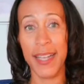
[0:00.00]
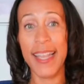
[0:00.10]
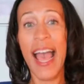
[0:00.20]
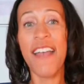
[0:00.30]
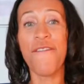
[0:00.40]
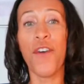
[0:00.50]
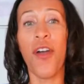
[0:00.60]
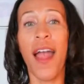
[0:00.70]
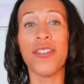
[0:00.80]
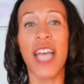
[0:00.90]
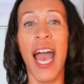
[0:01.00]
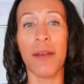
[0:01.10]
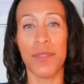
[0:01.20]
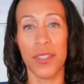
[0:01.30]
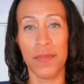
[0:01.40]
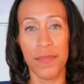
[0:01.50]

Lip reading: Dying for our jobs.